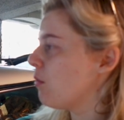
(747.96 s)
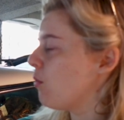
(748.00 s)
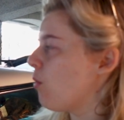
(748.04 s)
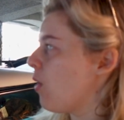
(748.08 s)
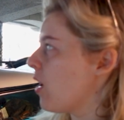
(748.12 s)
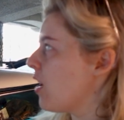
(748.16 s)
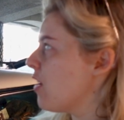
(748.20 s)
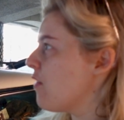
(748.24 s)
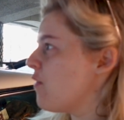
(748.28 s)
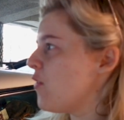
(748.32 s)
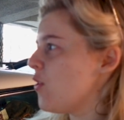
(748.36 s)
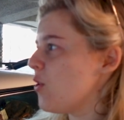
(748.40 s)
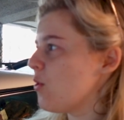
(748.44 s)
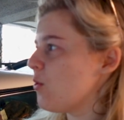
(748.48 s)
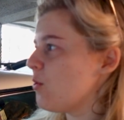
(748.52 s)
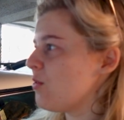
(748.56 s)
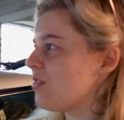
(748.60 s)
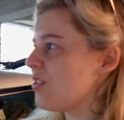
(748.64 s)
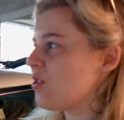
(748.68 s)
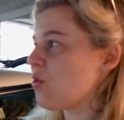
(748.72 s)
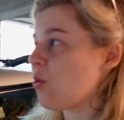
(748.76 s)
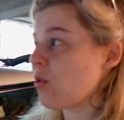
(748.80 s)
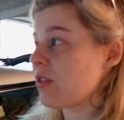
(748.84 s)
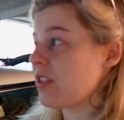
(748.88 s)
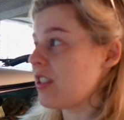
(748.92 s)
one of you
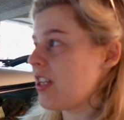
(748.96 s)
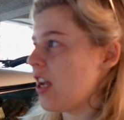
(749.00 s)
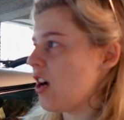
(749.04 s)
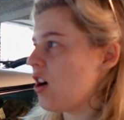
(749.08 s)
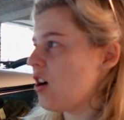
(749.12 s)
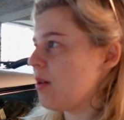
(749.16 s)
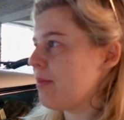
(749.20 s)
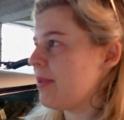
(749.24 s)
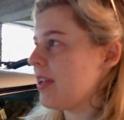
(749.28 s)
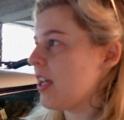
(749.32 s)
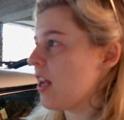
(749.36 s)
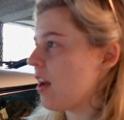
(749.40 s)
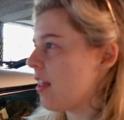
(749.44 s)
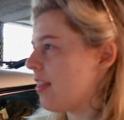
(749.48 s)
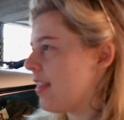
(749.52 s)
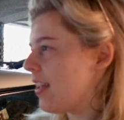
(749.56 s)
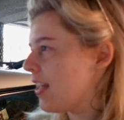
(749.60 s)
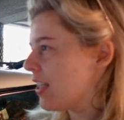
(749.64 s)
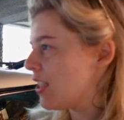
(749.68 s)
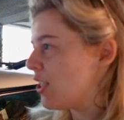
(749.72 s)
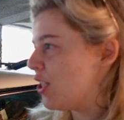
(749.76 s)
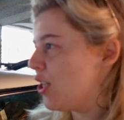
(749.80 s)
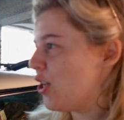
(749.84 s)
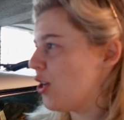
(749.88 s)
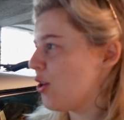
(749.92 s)
snores terribly. I think it's,
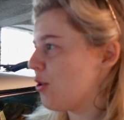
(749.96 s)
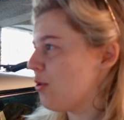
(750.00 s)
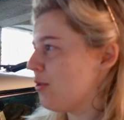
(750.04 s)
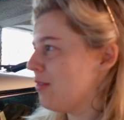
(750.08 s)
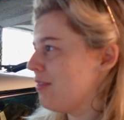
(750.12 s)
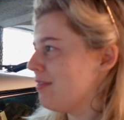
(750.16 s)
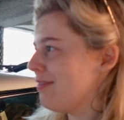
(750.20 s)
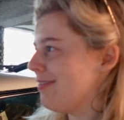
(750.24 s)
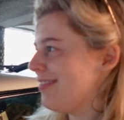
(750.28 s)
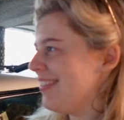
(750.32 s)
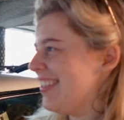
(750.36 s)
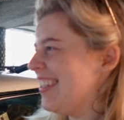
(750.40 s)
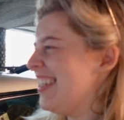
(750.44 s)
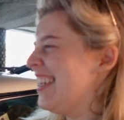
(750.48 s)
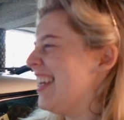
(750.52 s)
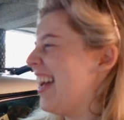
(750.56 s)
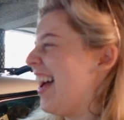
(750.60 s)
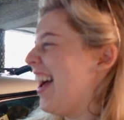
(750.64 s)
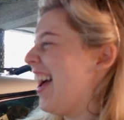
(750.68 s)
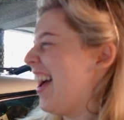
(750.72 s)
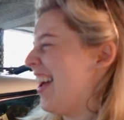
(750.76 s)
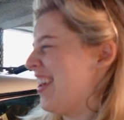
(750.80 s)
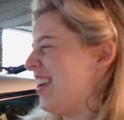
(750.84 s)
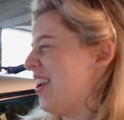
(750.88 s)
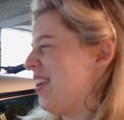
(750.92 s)
it's Chris. you. That's it's Chris. Me.
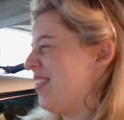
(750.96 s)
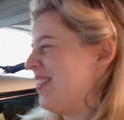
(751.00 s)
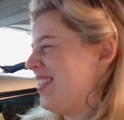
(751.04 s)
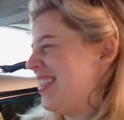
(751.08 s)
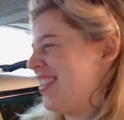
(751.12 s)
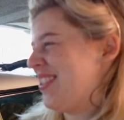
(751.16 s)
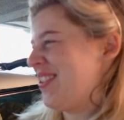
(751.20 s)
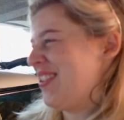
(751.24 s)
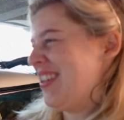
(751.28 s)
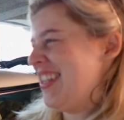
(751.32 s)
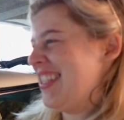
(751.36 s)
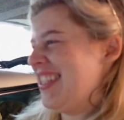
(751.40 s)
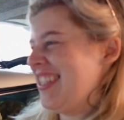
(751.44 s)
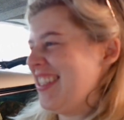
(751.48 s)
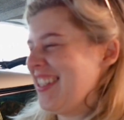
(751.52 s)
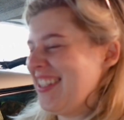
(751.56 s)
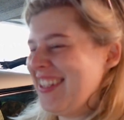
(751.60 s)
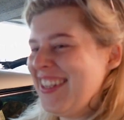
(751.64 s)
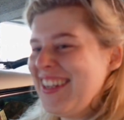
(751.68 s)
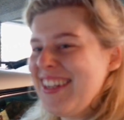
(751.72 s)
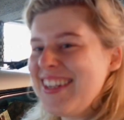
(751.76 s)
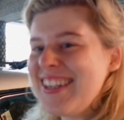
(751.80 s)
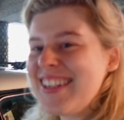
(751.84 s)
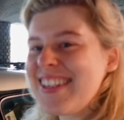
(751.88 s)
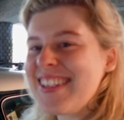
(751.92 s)
It's, Chris. It's Chris. It's
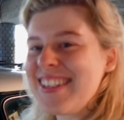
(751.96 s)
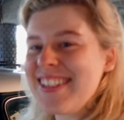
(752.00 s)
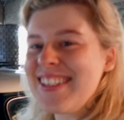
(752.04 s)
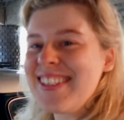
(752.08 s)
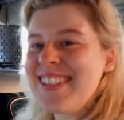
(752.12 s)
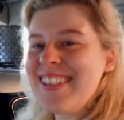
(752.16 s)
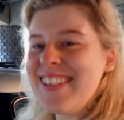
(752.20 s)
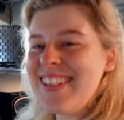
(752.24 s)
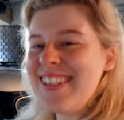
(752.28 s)
me.